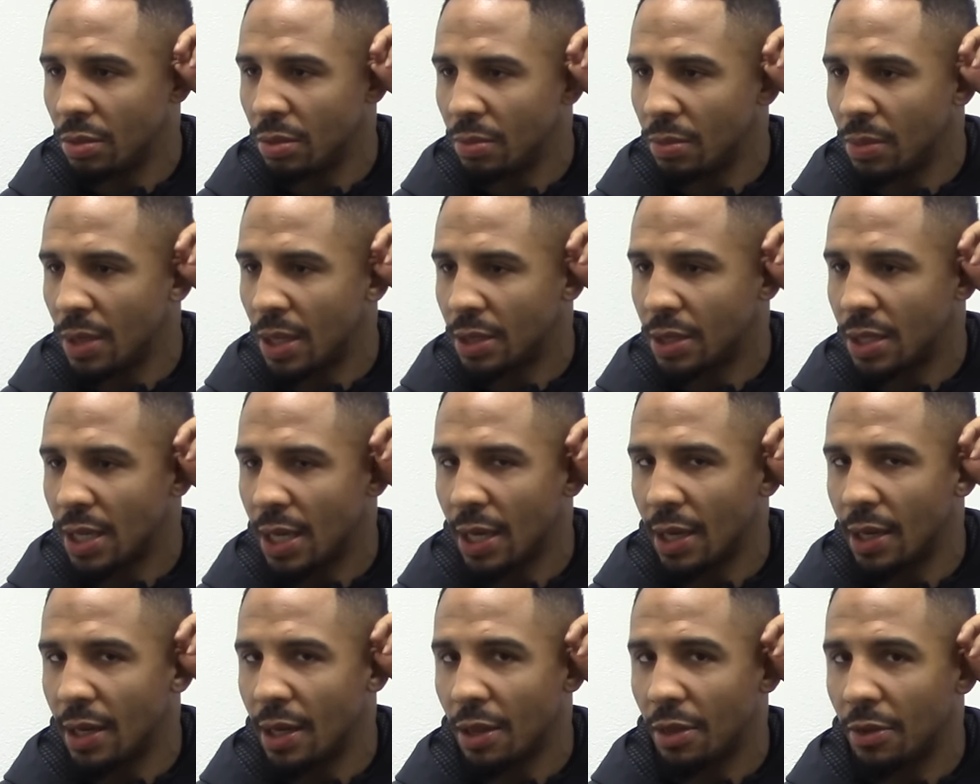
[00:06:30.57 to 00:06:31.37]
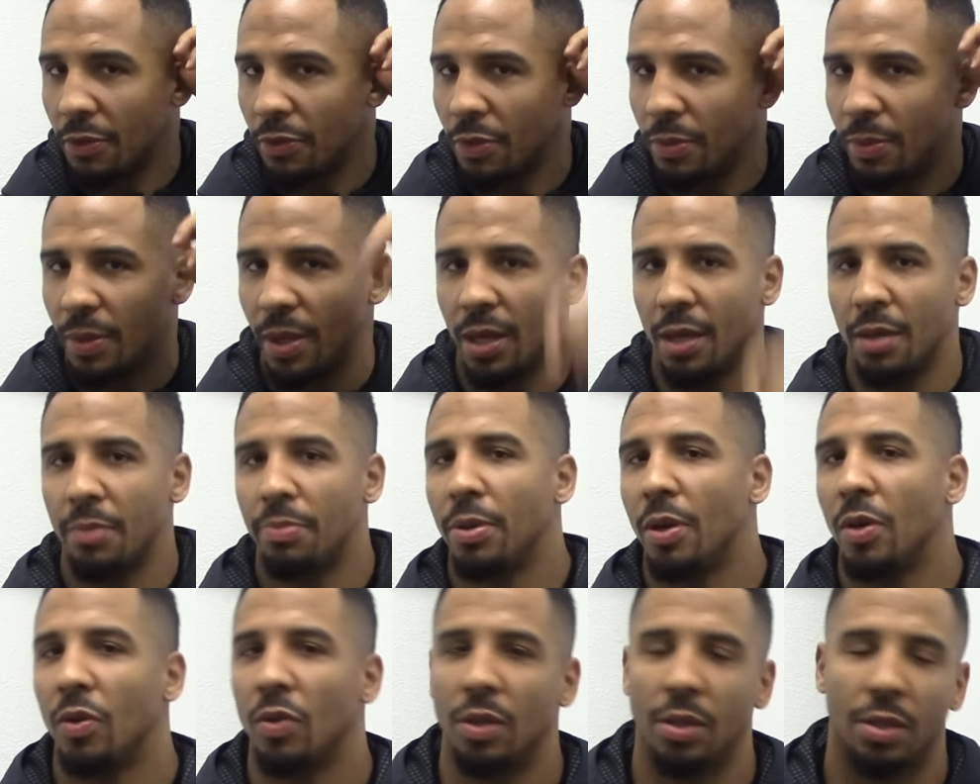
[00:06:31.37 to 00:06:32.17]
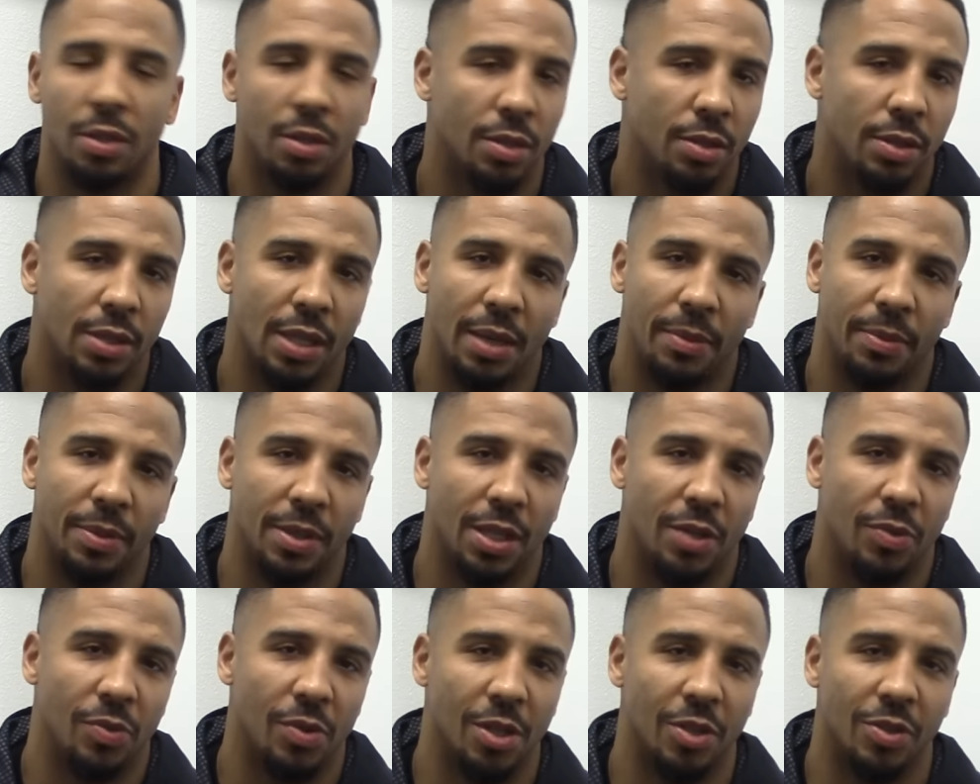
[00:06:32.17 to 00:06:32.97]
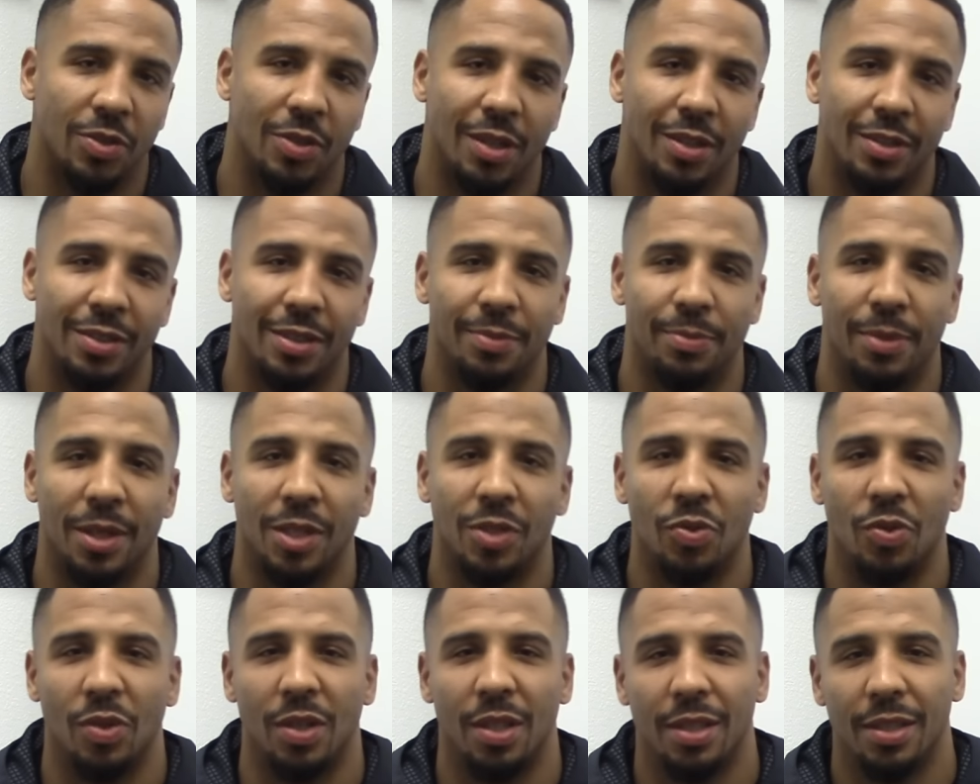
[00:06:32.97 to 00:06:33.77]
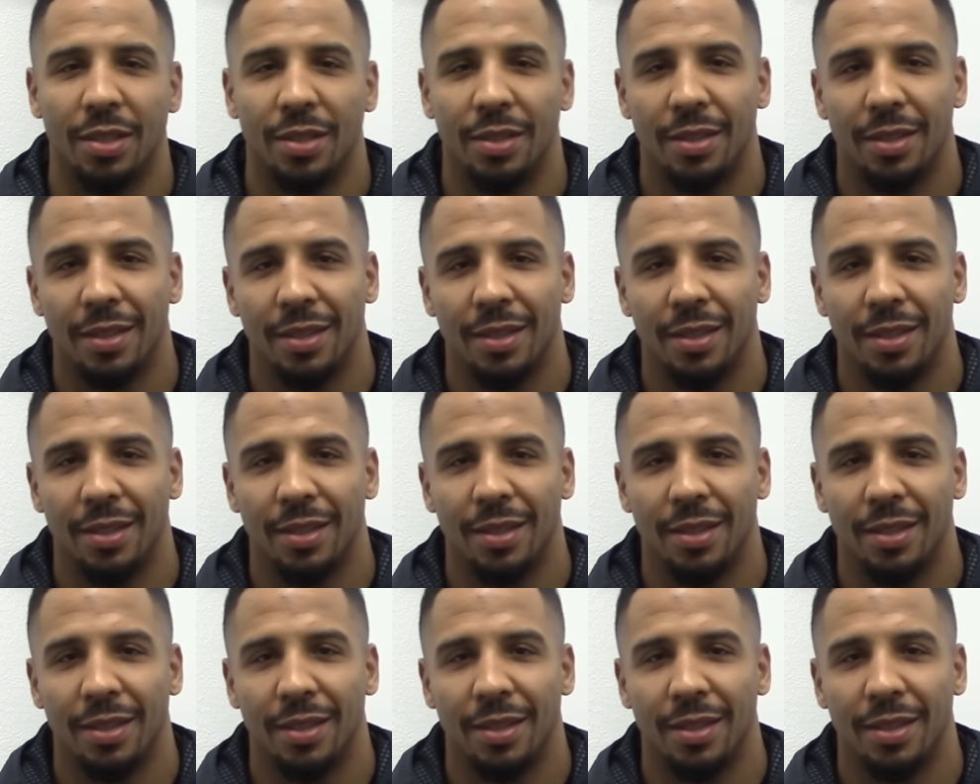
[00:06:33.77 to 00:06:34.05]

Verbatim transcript: not taking nothing from any opponents, same as I was when I was in my twenties.